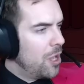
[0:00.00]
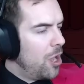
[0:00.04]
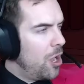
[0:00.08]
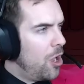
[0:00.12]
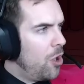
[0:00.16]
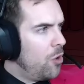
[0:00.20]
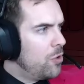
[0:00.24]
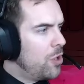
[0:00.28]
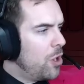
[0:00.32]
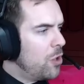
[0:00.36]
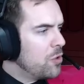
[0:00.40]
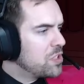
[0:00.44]

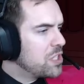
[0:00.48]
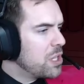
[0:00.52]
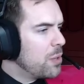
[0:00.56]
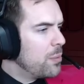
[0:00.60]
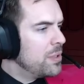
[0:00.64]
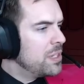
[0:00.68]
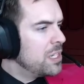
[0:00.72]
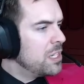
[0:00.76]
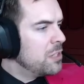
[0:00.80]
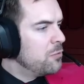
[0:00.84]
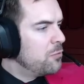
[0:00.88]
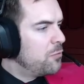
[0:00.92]
Oh no, someone
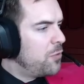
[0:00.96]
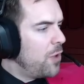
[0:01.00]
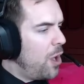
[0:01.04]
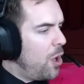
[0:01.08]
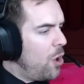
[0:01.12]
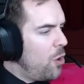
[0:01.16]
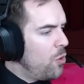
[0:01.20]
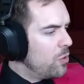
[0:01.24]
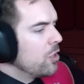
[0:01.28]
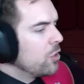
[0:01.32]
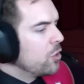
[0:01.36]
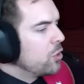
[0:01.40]
didn't
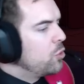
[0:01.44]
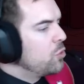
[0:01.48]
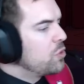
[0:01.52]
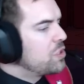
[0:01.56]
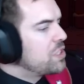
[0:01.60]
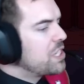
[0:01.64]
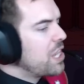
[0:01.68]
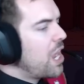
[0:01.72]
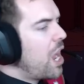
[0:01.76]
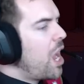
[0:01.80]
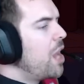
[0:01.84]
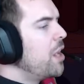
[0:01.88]
vote.
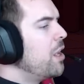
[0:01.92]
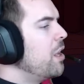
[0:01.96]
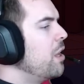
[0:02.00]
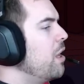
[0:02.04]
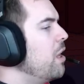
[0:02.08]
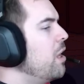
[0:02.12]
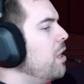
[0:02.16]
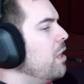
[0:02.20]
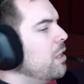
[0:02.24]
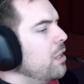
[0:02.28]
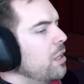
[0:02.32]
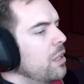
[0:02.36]

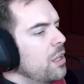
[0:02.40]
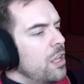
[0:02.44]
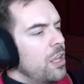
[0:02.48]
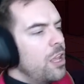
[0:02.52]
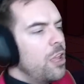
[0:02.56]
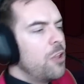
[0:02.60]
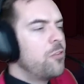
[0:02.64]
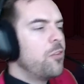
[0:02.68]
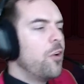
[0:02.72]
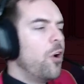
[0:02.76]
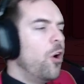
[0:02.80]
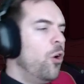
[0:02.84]
Kusana,
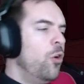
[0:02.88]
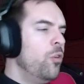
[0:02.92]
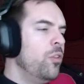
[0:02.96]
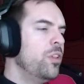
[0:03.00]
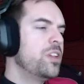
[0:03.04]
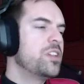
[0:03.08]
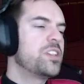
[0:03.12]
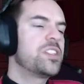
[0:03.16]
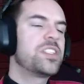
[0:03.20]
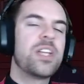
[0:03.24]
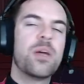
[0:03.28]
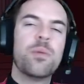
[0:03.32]
if only
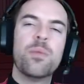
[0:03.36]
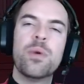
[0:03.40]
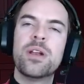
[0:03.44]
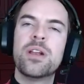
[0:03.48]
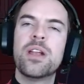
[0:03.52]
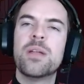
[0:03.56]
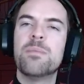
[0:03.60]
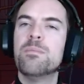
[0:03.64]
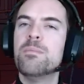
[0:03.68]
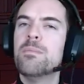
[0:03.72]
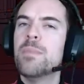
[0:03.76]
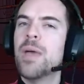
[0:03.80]

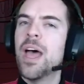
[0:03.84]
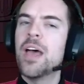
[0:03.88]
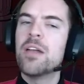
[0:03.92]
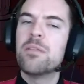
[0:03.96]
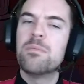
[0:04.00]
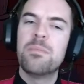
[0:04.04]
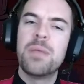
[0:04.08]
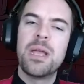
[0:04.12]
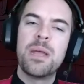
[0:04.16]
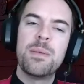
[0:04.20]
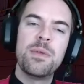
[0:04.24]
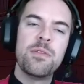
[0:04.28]
someone had
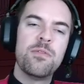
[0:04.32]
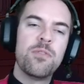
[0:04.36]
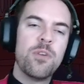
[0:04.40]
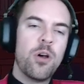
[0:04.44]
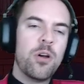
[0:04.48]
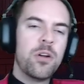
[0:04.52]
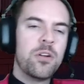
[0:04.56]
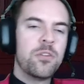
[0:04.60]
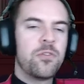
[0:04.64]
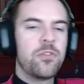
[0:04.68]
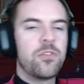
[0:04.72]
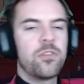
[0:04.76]
maybe
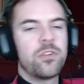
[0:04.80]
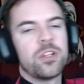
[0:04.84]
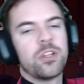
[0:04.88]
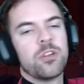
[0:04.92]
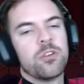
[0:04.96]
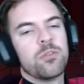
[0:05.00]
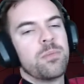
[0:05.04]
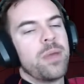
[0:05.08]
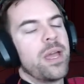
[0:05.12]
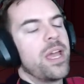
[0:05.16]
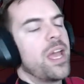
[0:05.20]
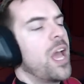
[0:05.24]
voted for you,
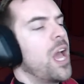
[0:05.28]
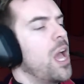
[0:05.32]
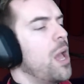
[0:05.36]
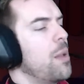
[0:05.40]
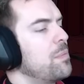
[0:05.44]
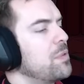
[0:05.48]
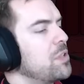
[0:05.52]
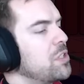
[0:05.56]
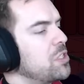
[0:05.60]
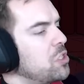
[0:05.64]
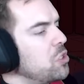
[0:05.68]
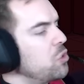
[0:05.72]

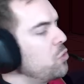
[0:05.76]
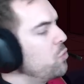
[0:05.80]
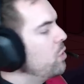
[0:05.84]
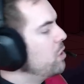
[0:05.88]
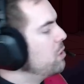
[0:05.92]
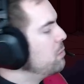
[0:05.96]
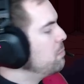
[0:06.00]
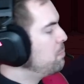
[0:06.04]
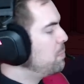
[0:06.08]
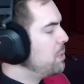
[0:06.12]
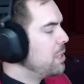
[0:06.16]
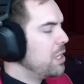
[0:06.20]
mayhaps you
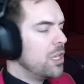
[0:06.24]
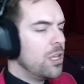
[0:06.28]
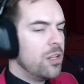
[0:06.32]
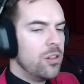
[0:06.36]
wouldn't be a